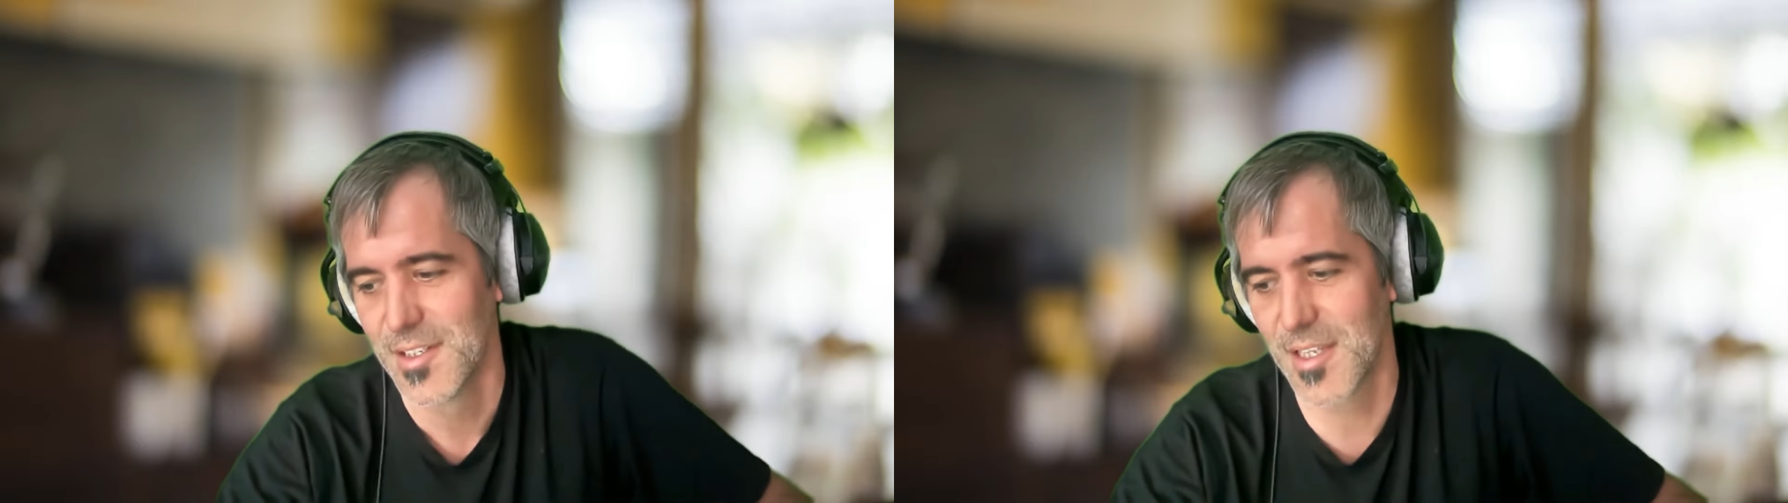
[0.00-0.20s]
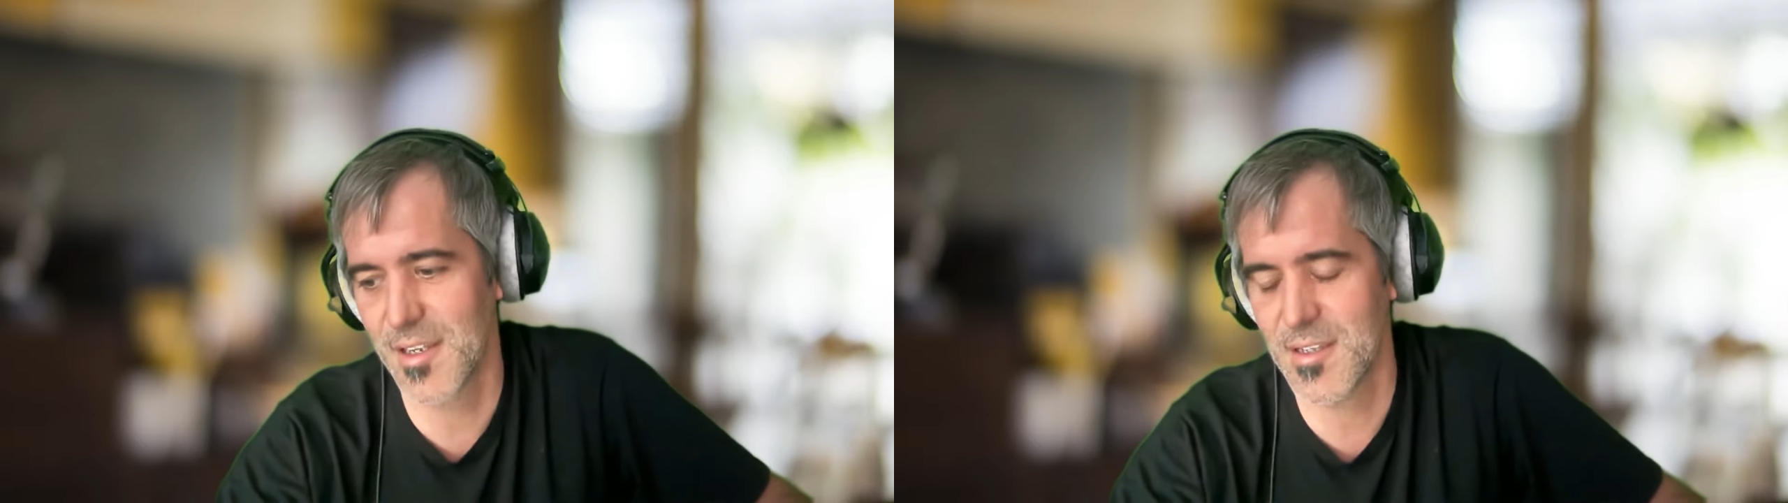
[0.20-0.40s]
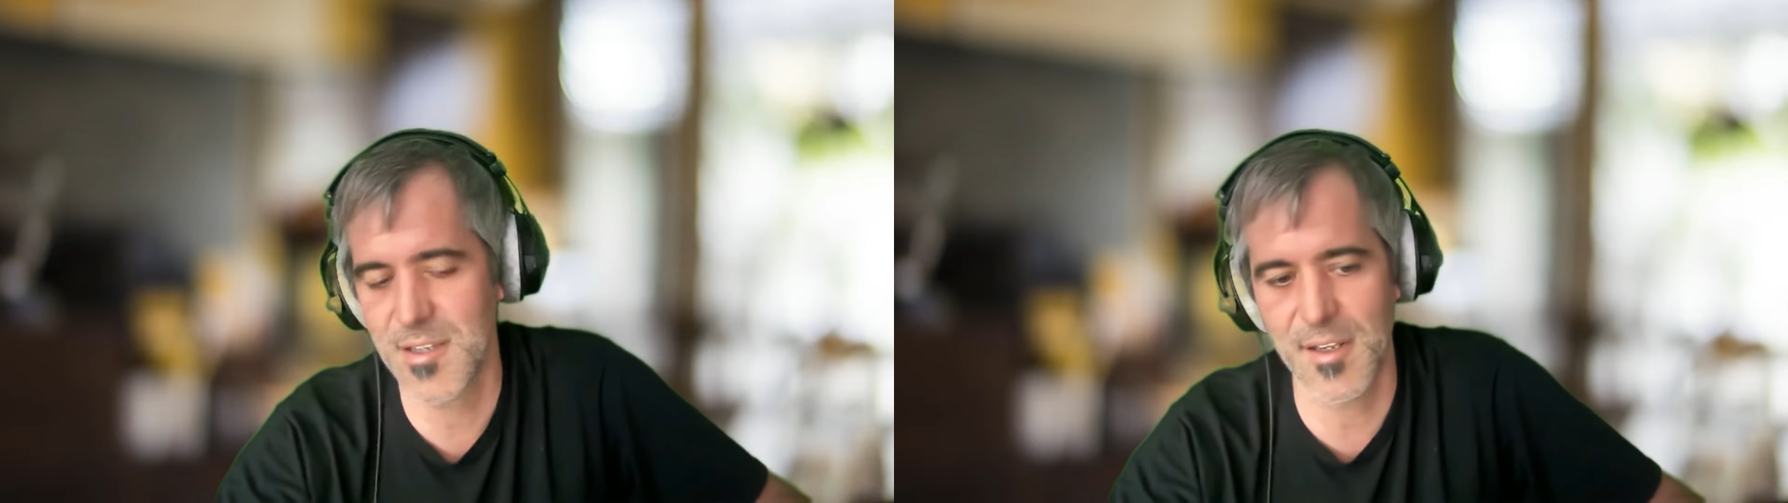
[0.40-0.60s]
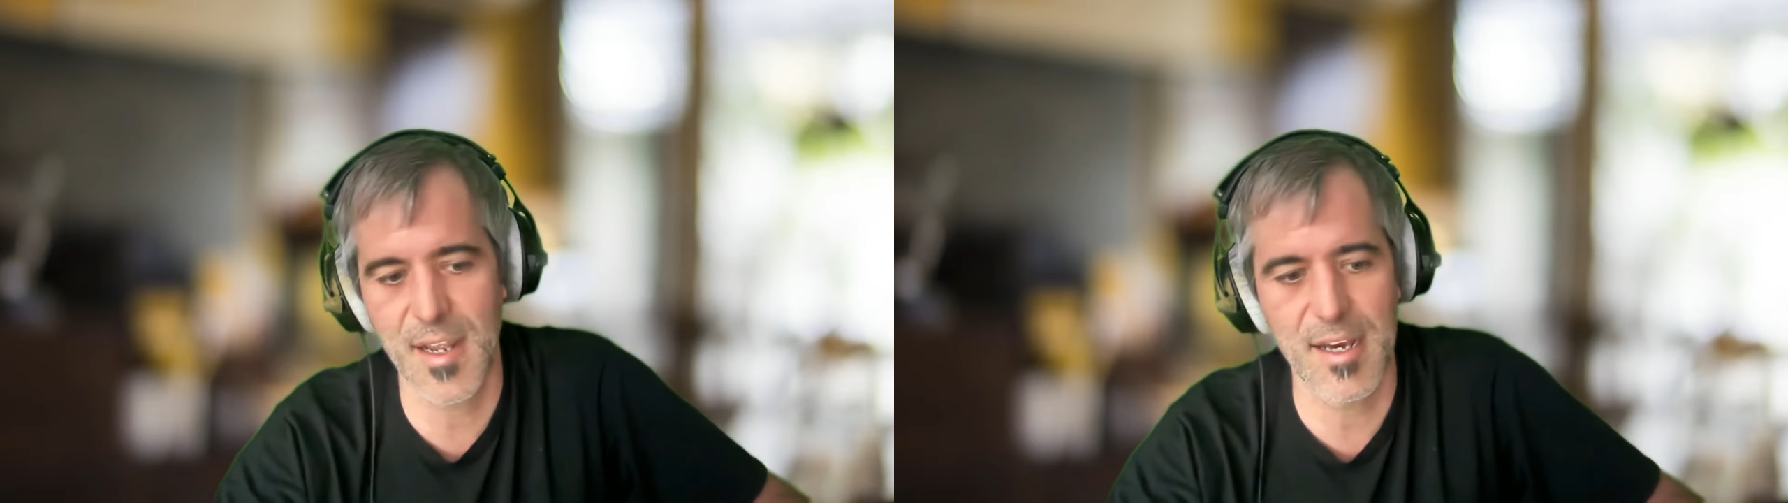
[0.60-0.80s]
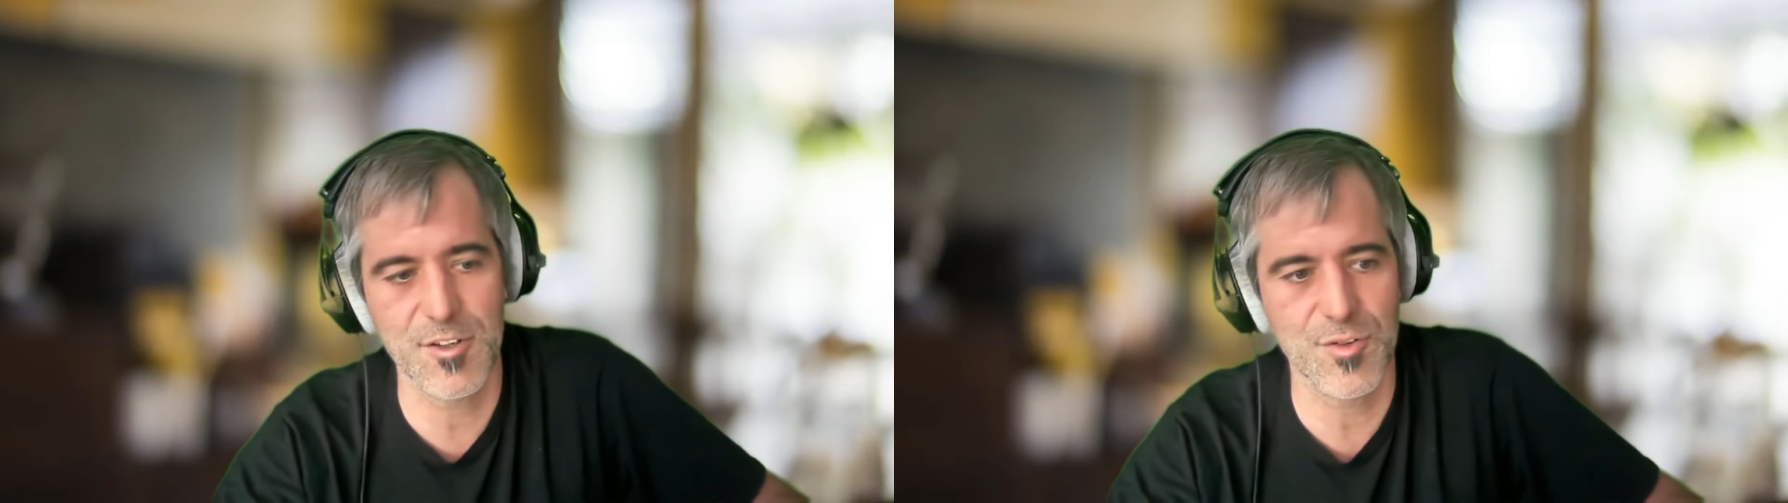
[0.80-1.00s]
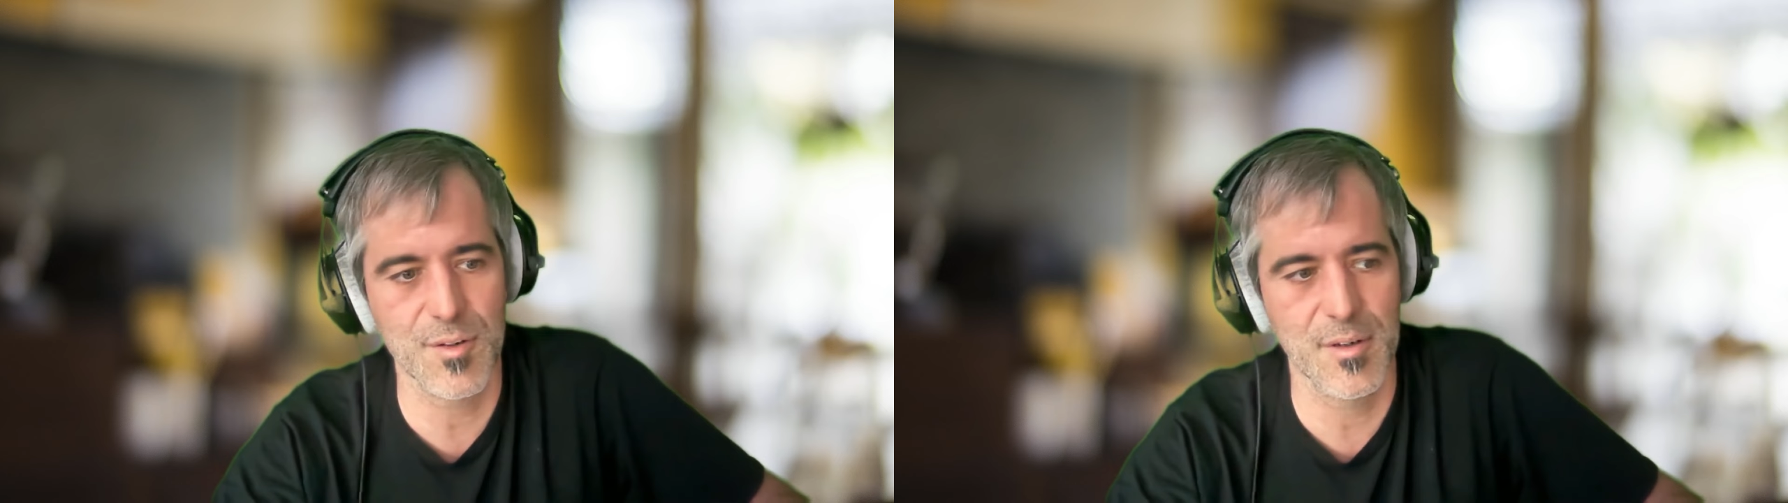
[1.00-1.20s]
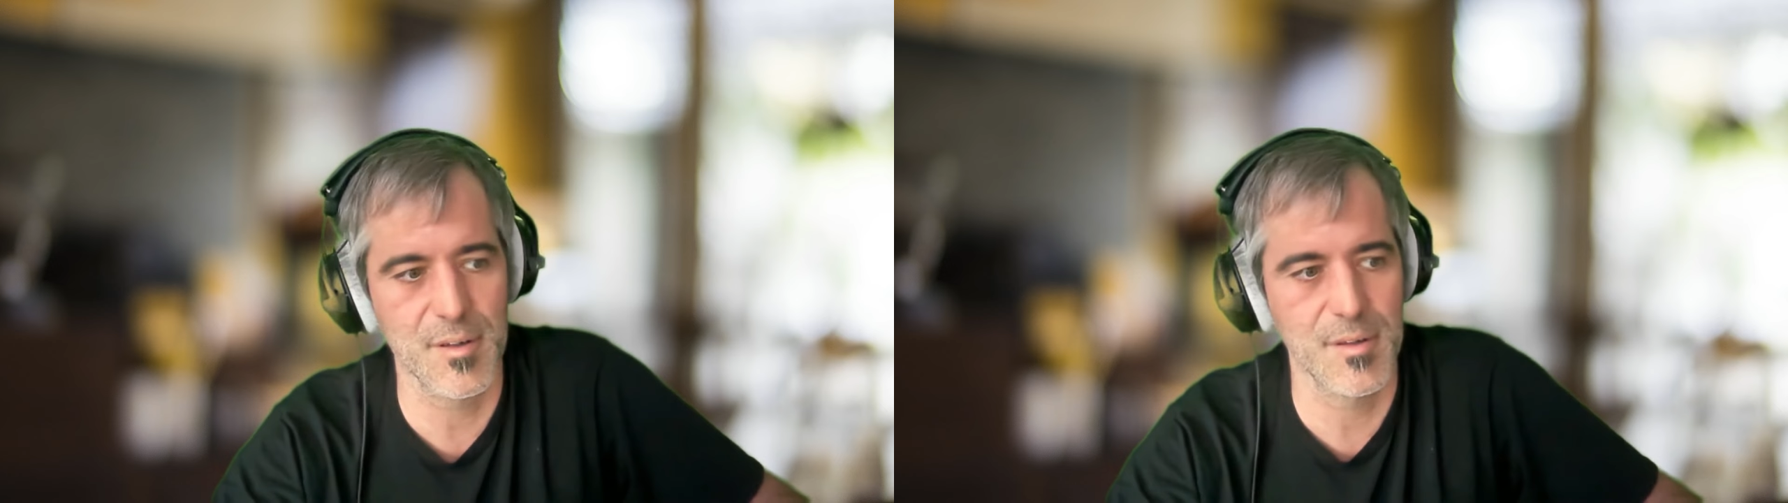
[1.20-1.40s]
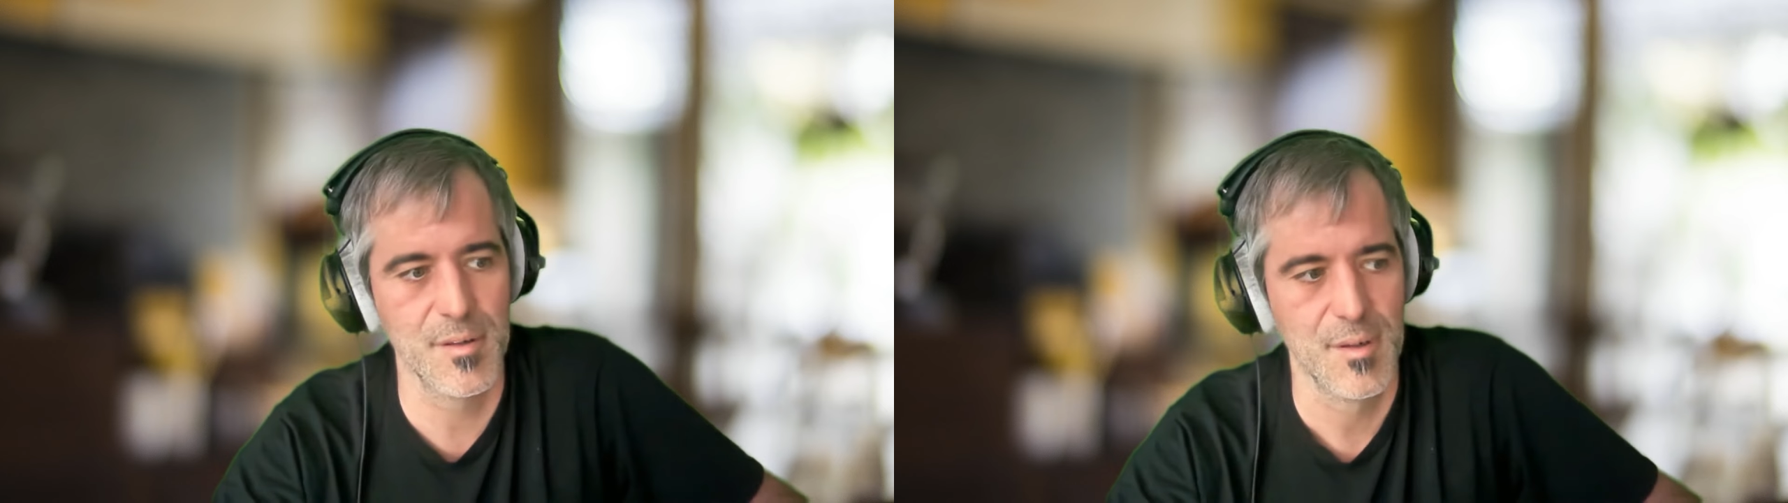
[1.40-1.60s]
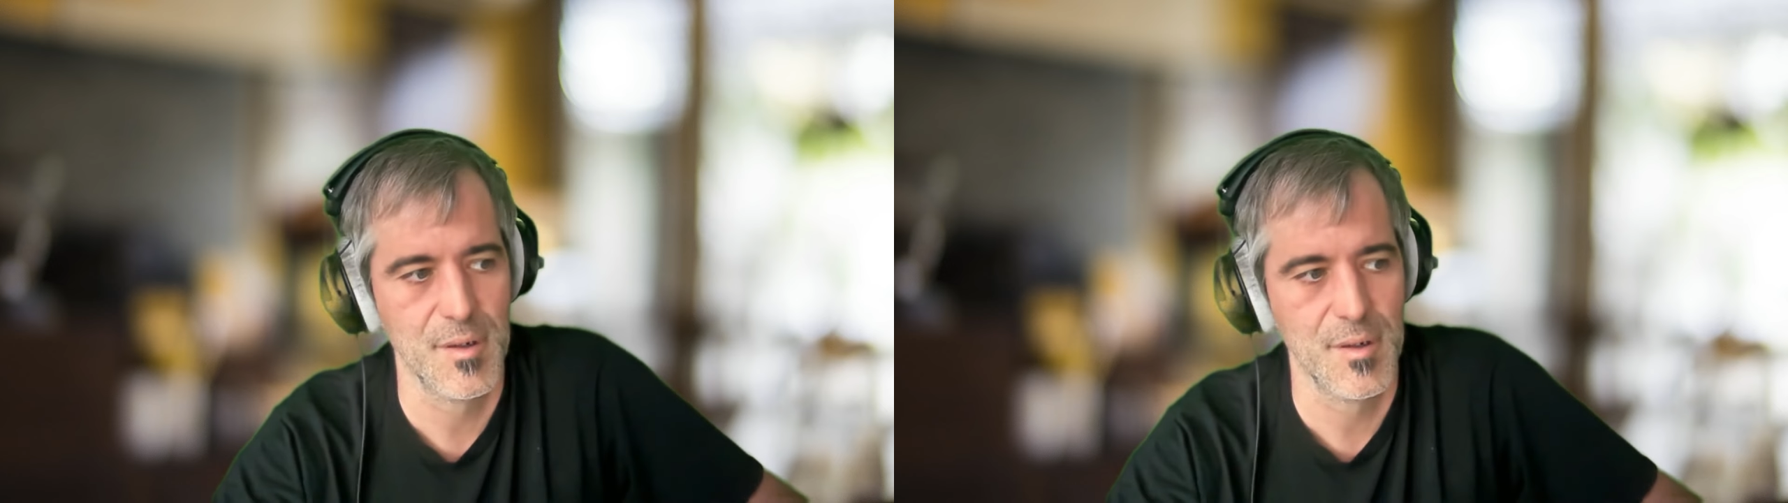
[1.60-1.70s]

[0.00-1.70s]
so i think it's a natural